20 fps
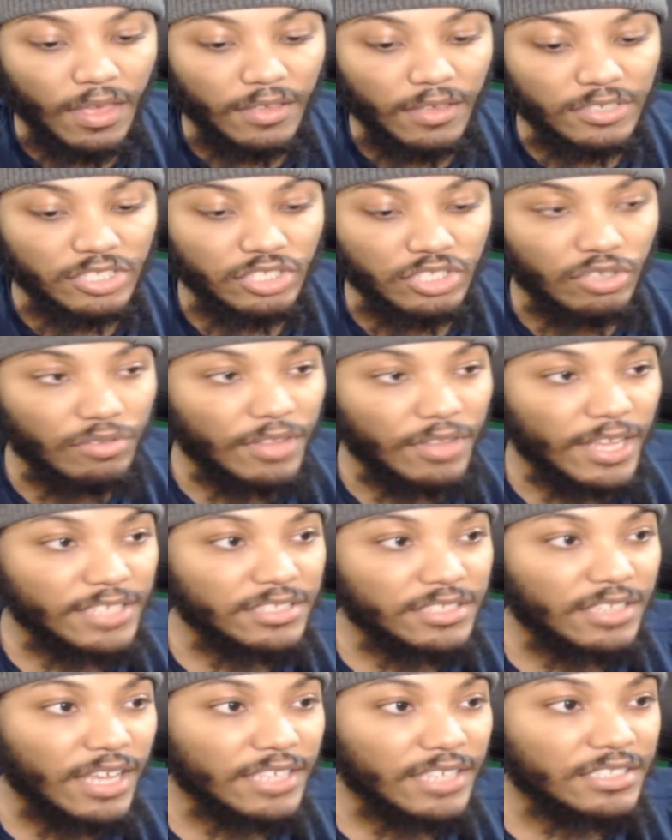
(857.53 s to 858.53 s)
So
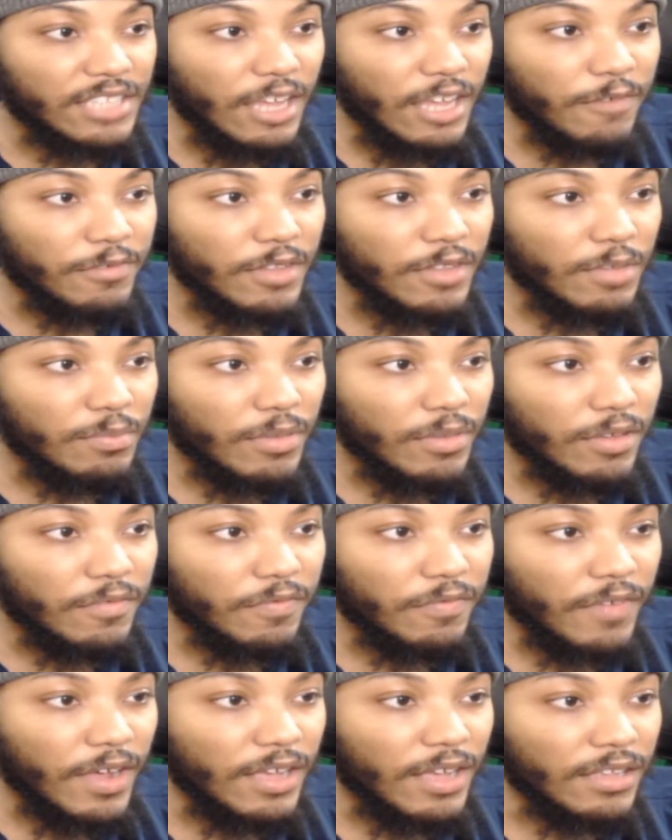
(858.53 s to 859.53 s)
that's definitely a big
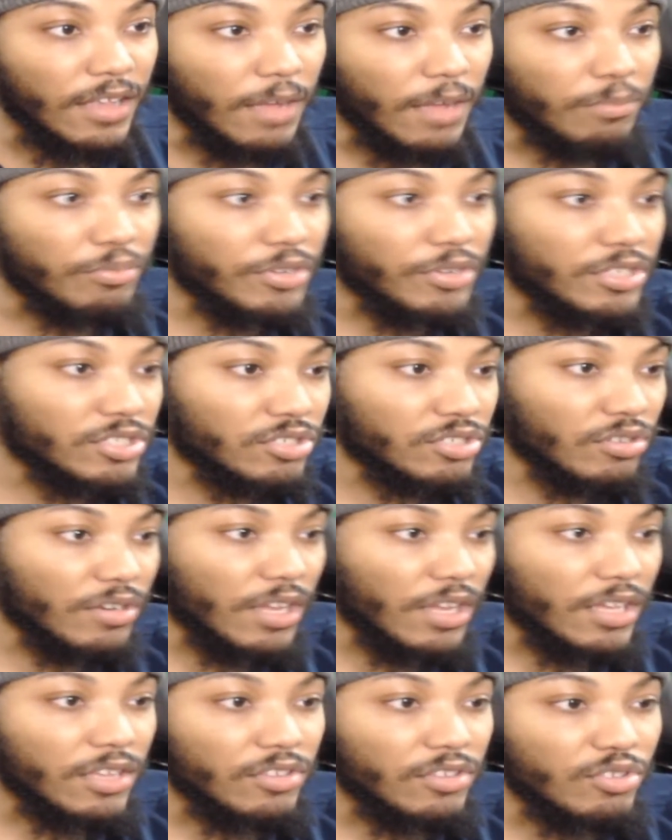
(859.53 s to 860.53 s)
fight. I'm pretty sure
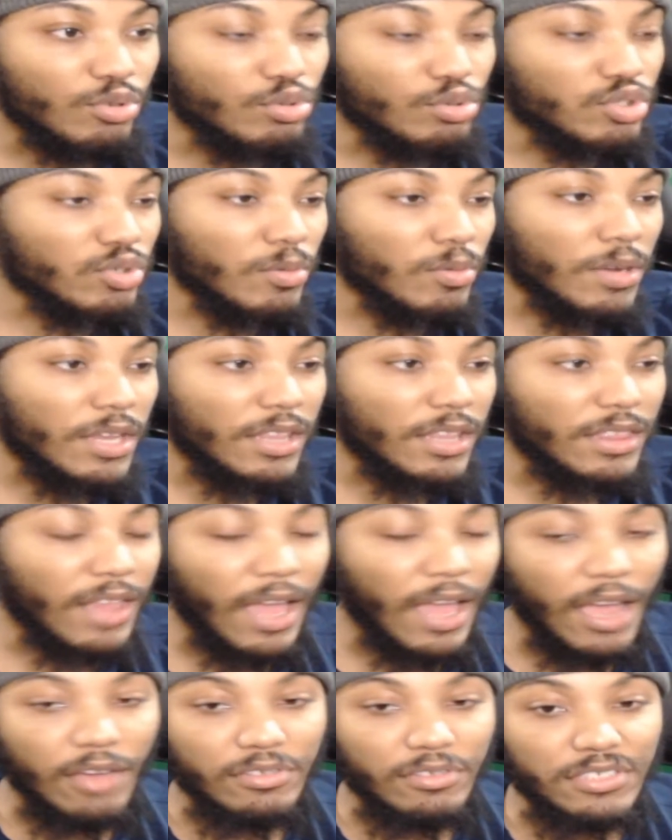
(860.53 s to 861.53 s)
they could do
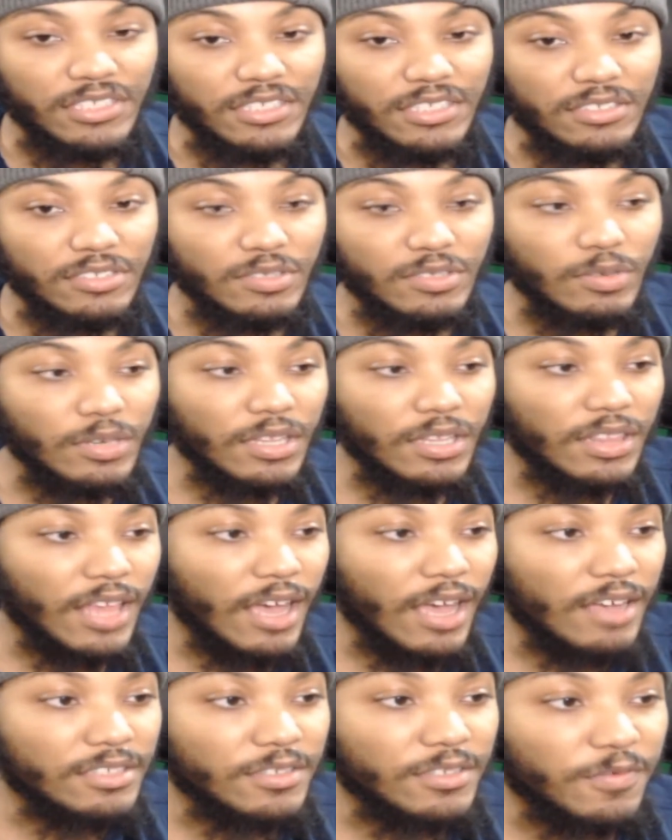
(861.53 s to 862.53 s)
20,000
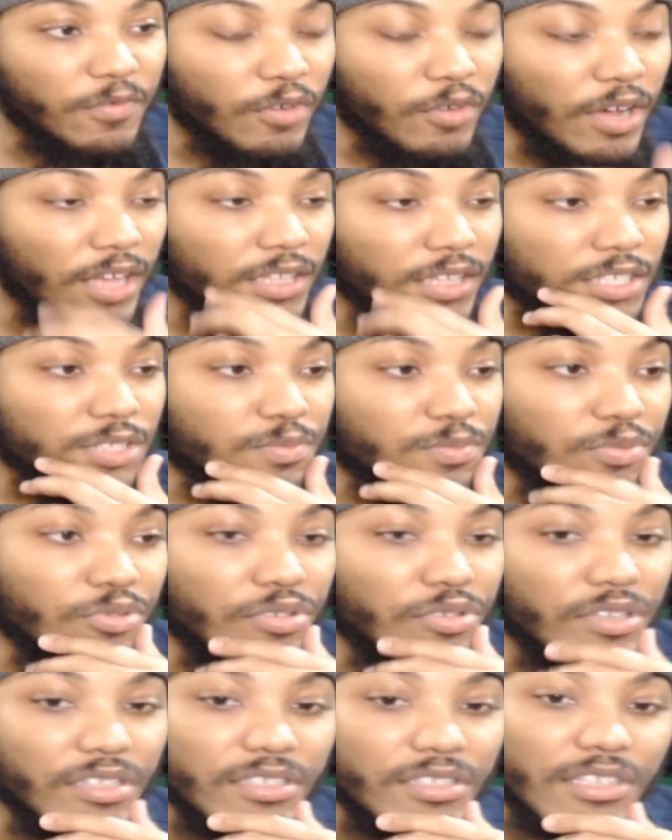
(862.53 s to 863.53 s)
for
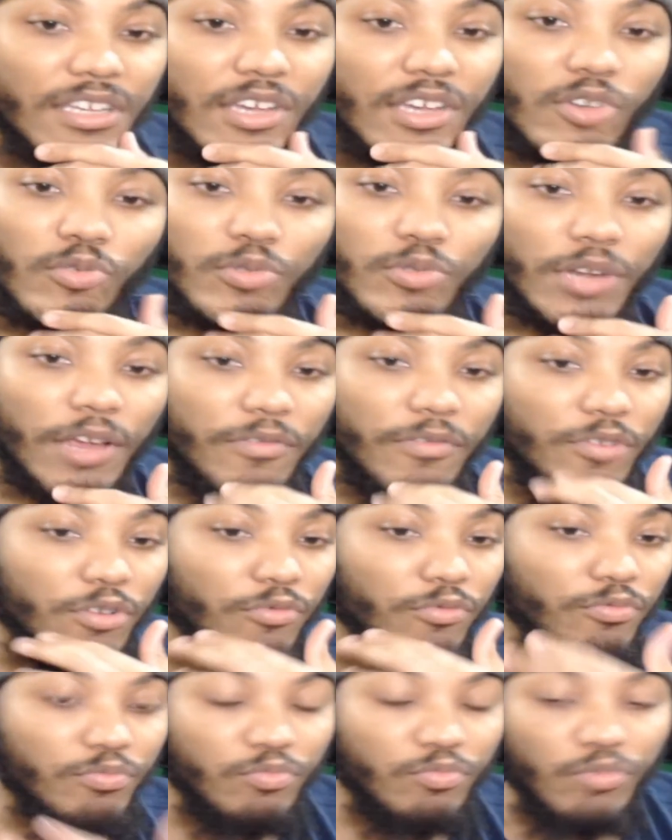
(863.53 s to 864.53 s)
undisputed,
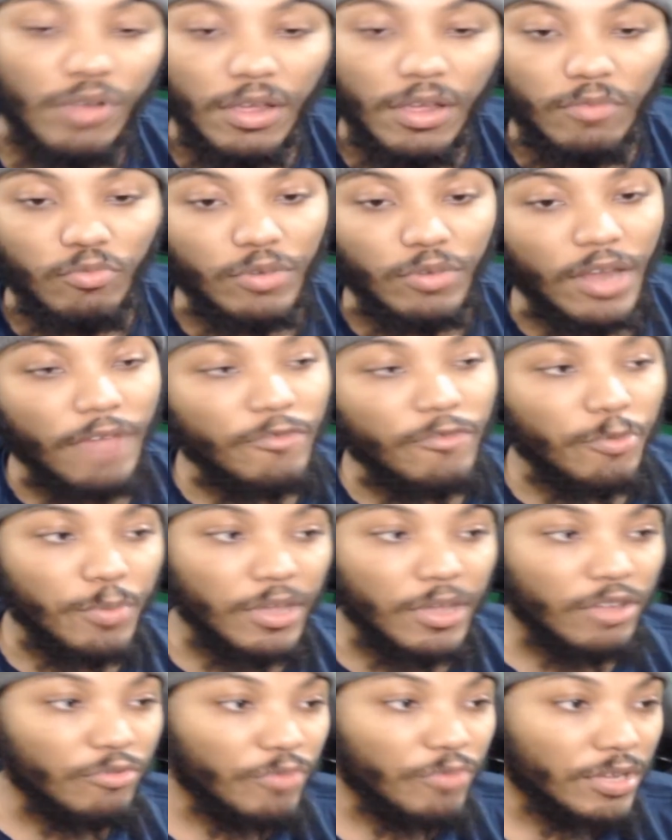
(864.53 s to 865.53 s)
whatever
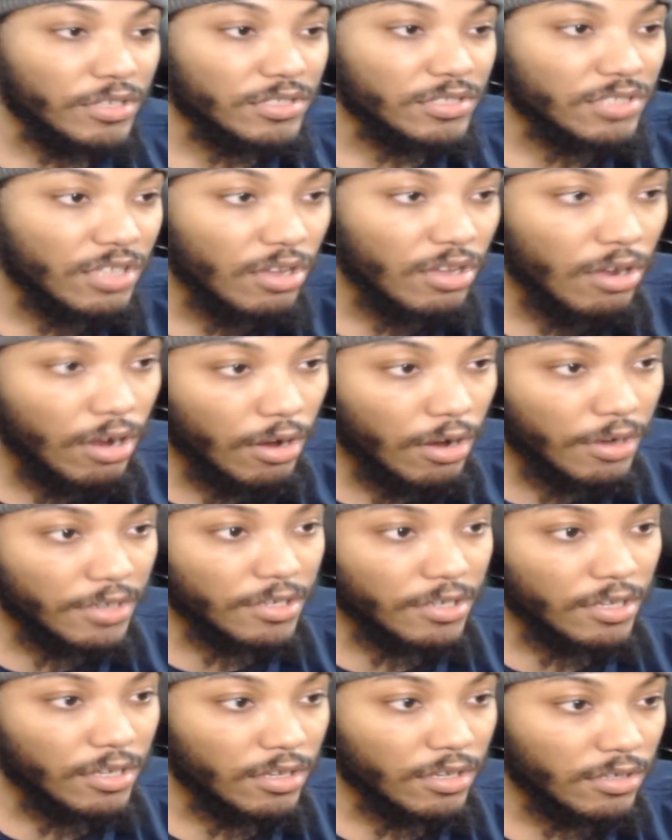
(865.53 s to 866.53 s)
big arenas there are
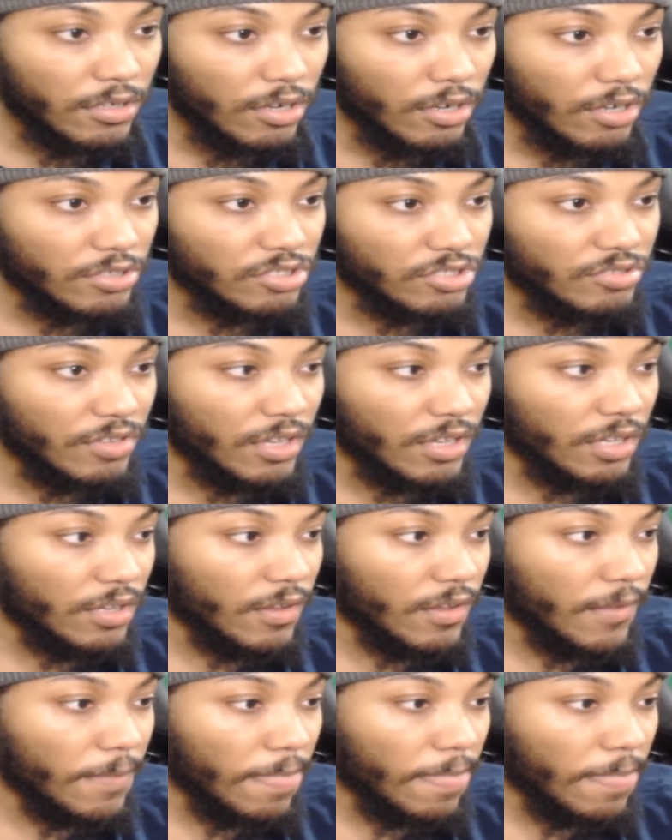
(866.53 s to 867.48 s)
in Australia.